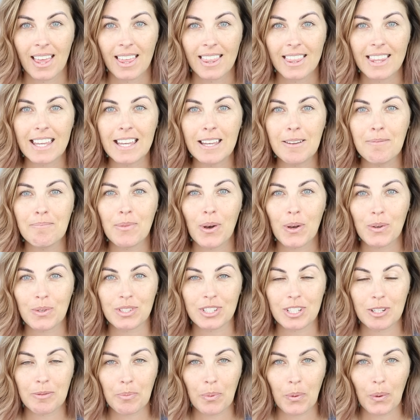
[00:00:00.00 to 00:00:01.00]
The
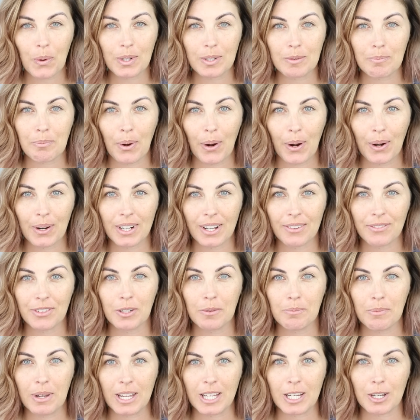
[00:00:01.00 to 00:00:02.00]
most important part of
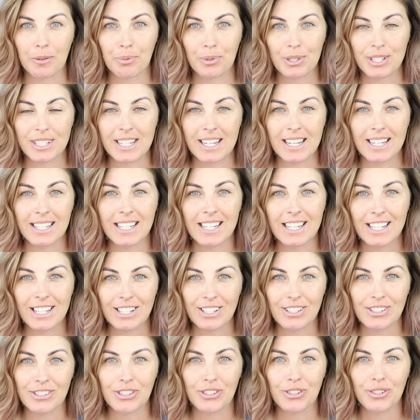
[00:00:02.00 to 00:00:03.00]
your makeup routine
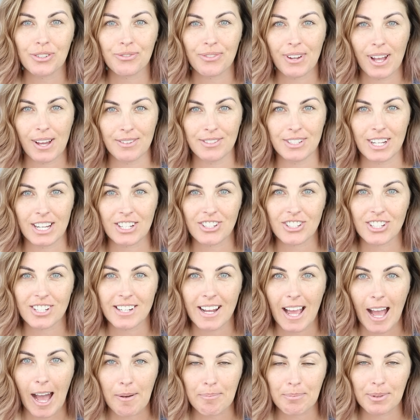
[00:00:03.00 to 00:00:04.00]
is your foundation
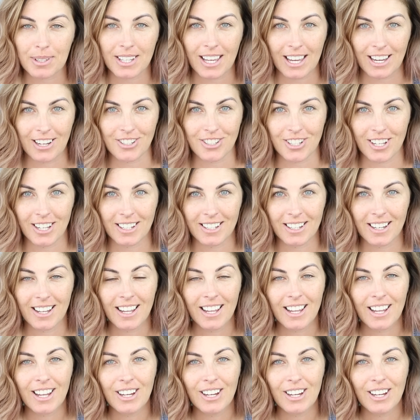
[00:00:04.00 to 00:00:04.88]
application.